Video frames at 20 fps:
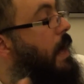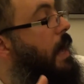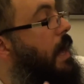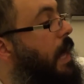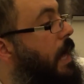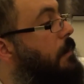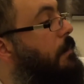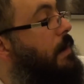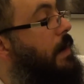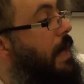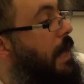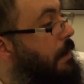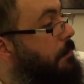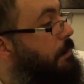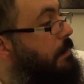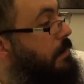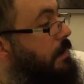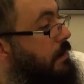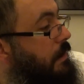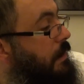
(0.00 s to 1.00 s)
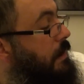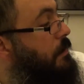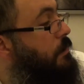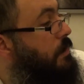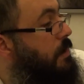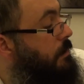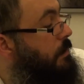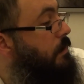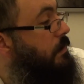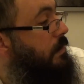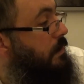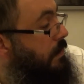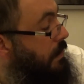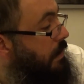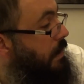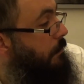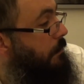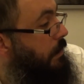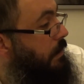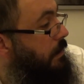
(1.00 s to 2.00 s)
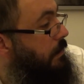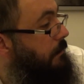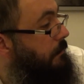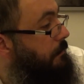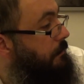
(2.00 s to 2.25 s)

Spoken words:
I would happily contribute tzedakah money